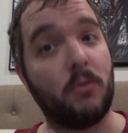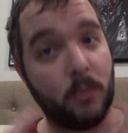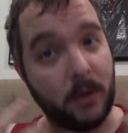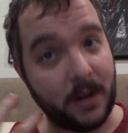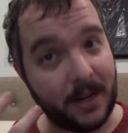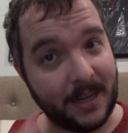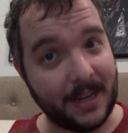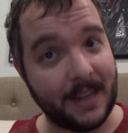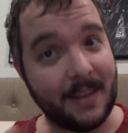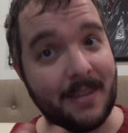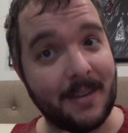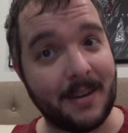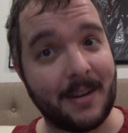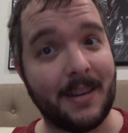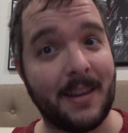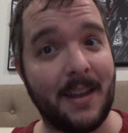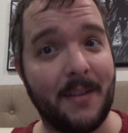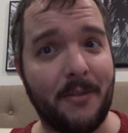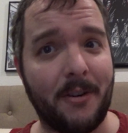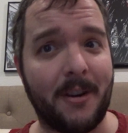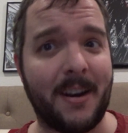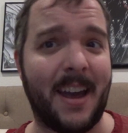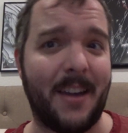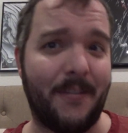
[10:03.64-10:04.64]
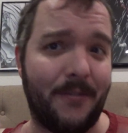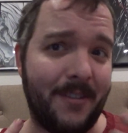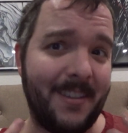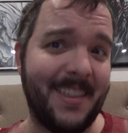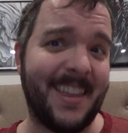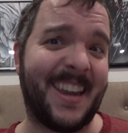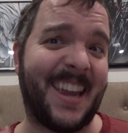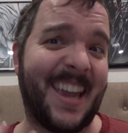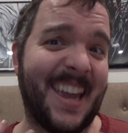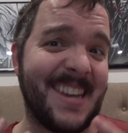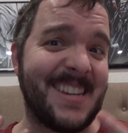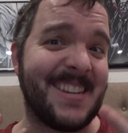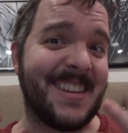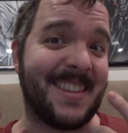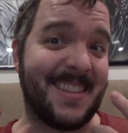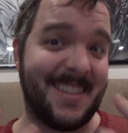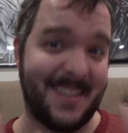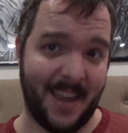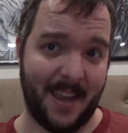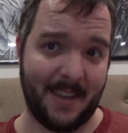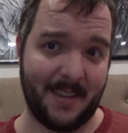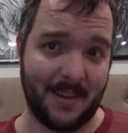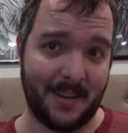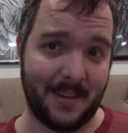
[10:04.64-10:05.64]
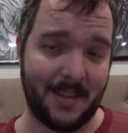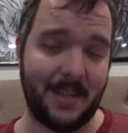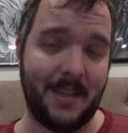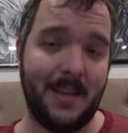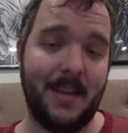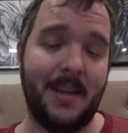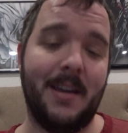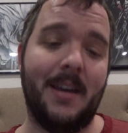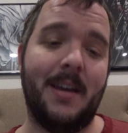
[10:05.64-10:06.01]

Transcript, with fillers: what it needs to deliver, and I feel like it just doesn't.